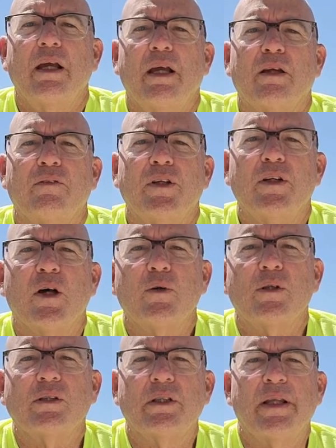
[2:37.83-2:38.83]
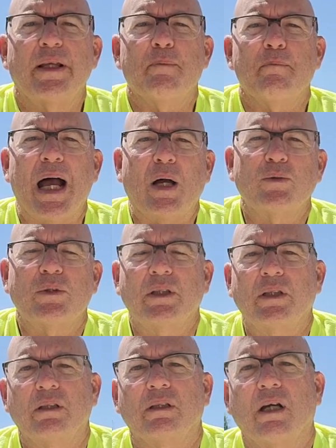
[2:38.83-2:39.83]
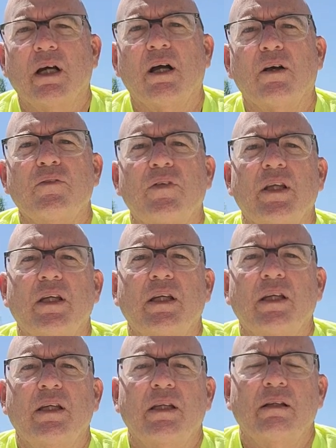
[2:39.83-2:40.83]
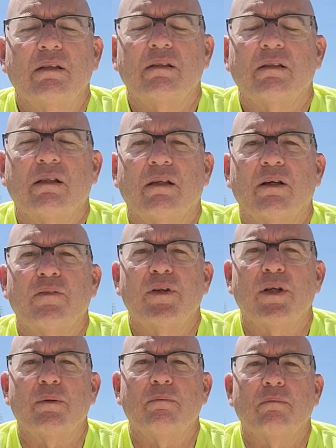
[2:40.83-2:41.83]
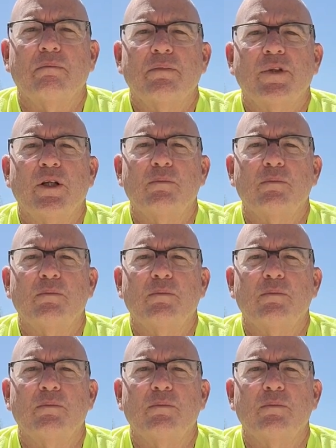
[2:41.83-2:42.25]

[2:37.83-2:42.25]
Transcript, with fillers: If you notice the mounting of the of the the